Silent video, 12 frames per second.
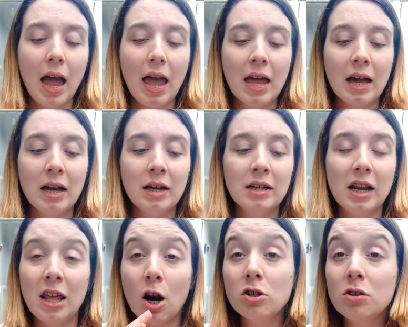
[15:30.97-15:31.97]
And
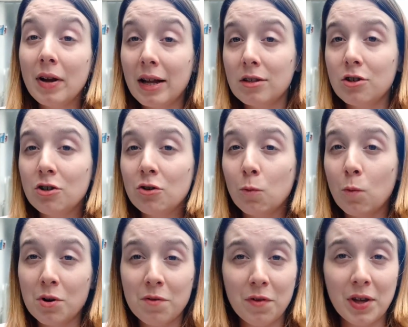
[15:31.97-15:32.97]
it also answered
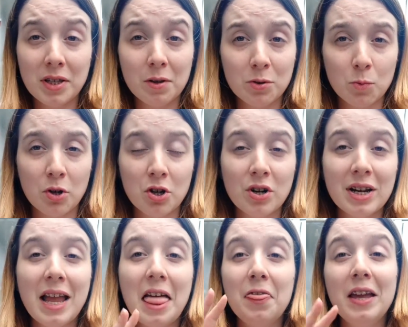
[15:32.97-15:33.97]
one of the things I was
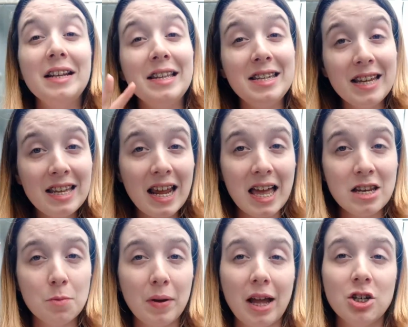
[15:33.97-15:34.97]
wondering. They did end
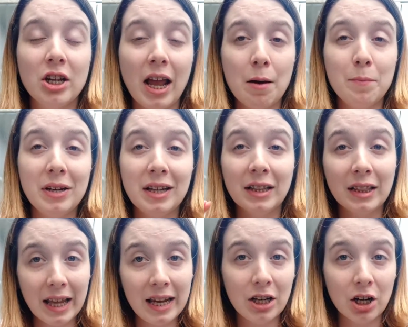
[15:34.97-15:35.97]
up catching Eponine
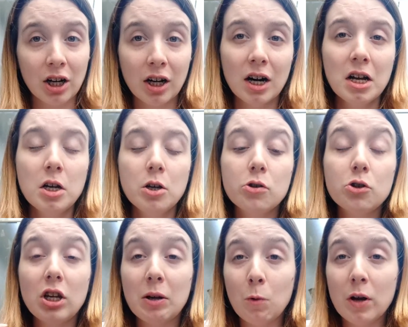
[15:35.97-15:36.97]
later. So
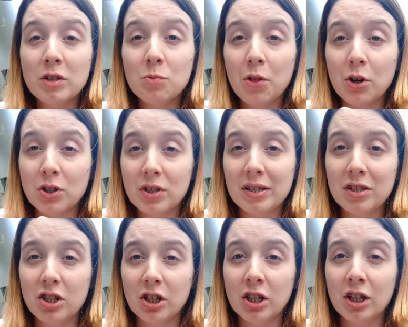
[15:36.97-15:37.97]
she was with her
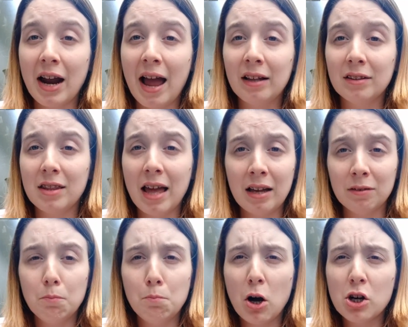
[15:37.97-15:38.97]
sister at that
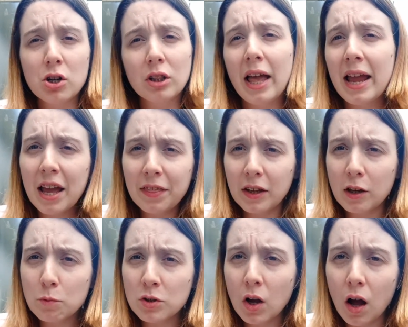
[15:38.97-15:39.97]
Mondelez, I think it
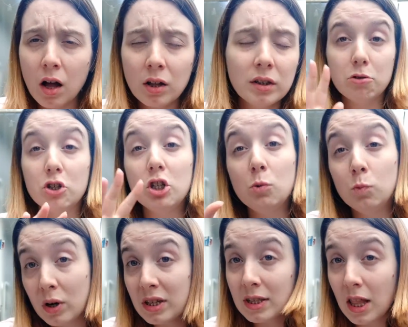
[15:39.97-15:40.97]
was called. So she
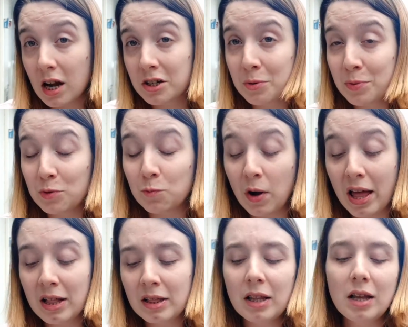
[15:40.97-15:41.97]
was locked up as
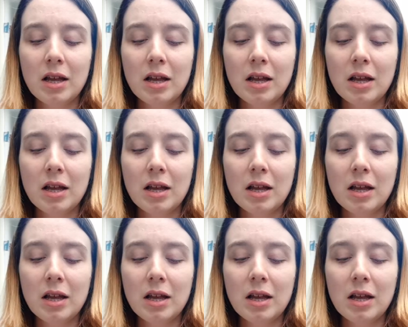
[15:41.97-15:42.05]
well.